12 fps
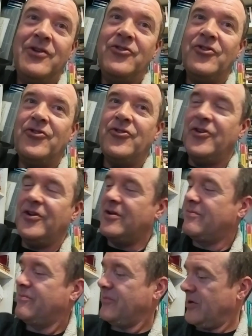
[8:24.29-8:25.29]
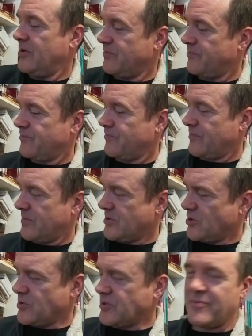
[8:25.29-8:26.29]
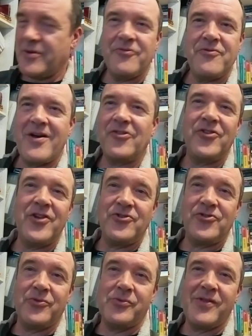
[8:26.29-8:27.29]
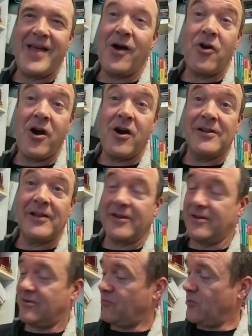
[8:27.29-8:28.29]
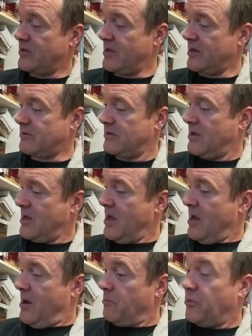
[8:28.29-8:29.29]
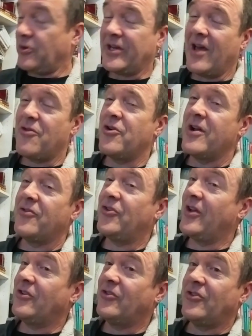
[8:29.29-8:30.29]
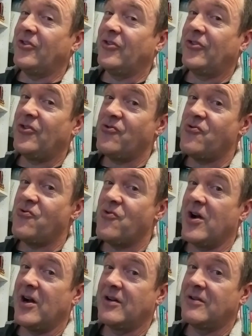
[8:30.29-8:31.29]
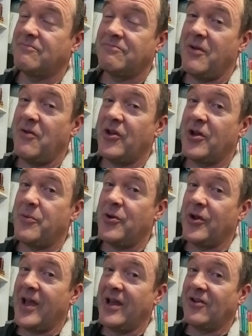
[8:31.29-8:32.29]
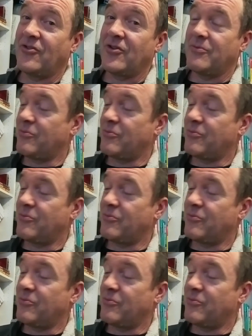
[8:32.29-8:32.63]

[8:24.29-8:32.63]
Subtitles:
Just, you know, there's always a bit of fascination with the alcoholic and when they can put together enough sentences to maybe communicate